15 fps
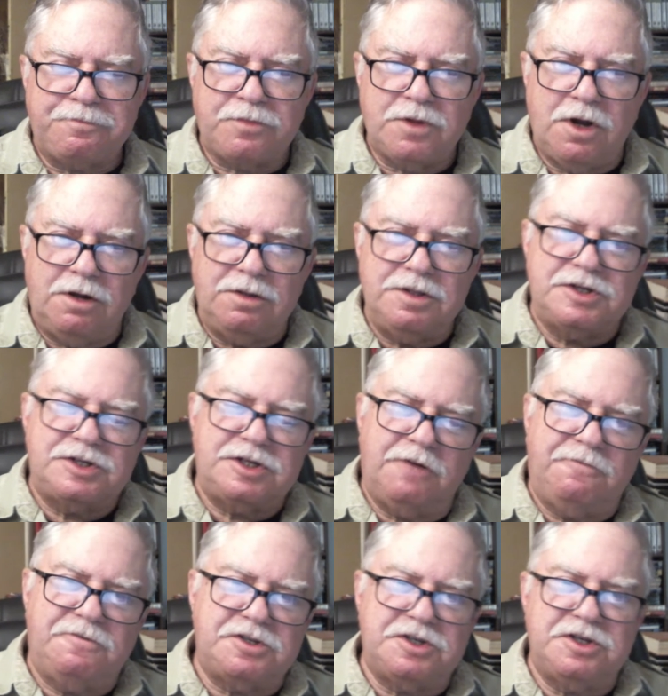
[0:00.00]
All this
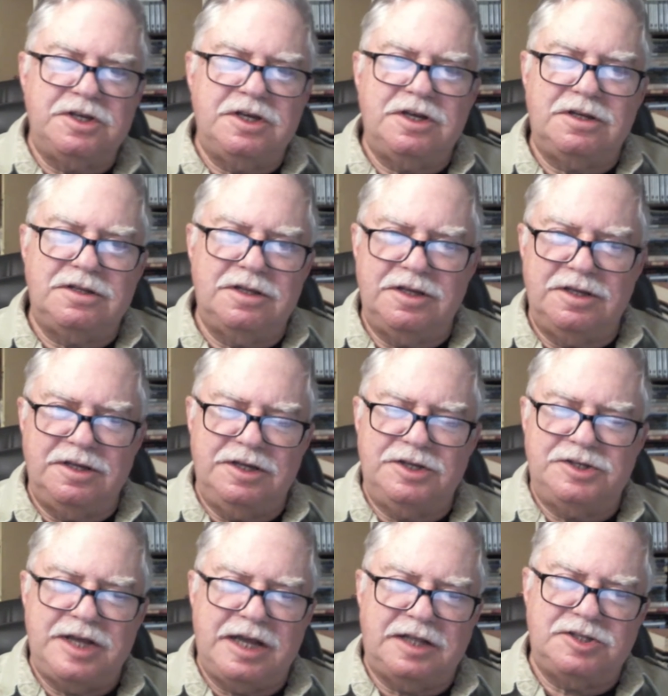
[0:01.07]
stuff is the
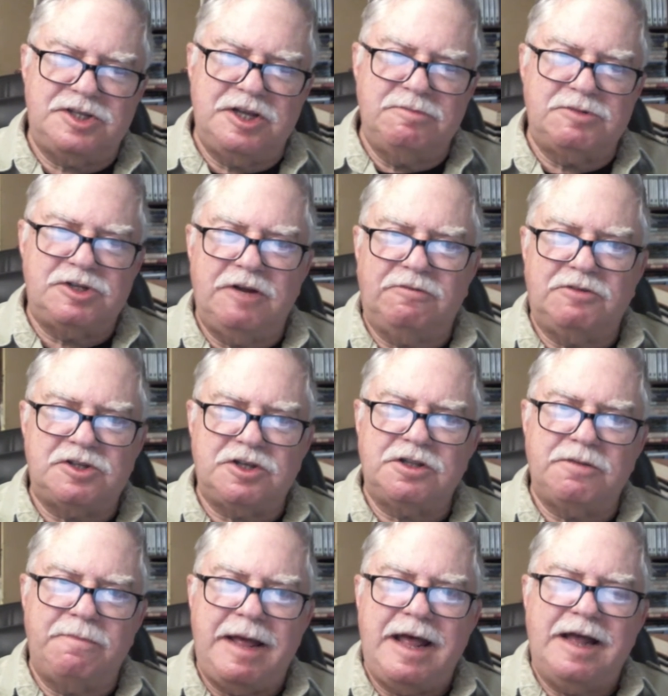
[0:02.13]
exact same stuff that's on
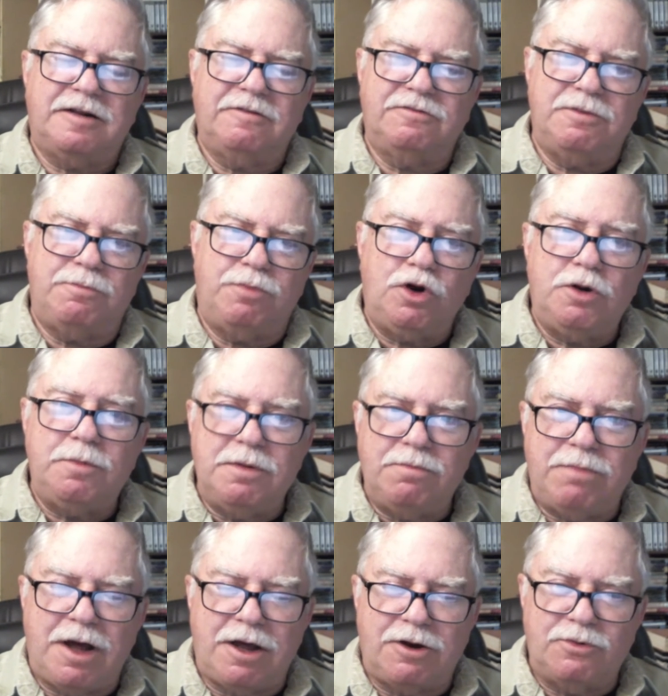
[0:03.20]
the back of the bourbon
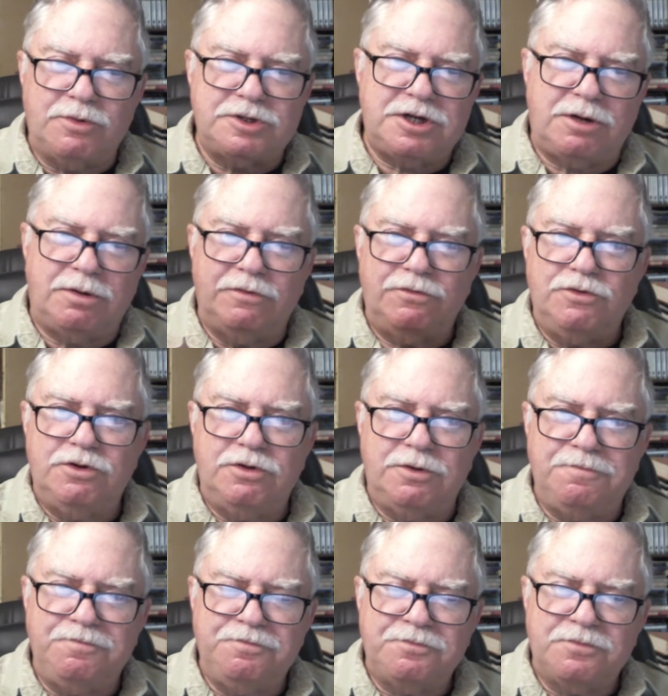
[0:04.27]
bottle, which I reviewed
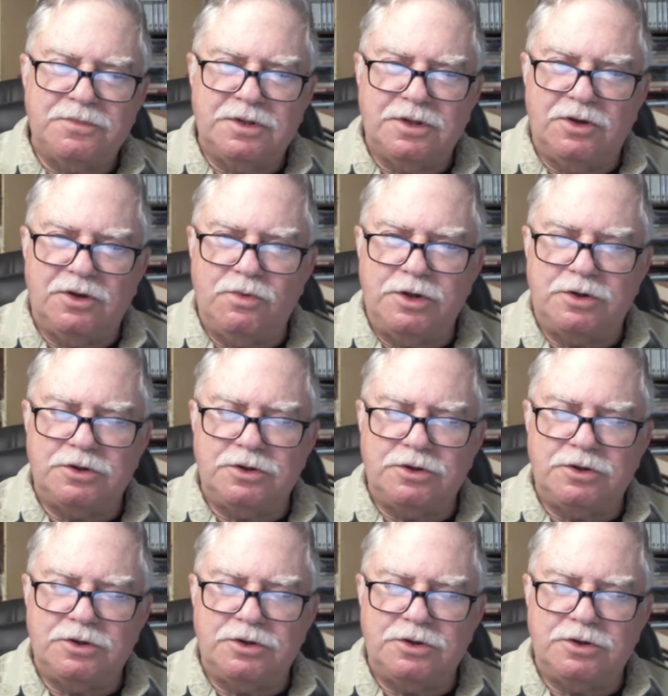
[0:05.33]
a week or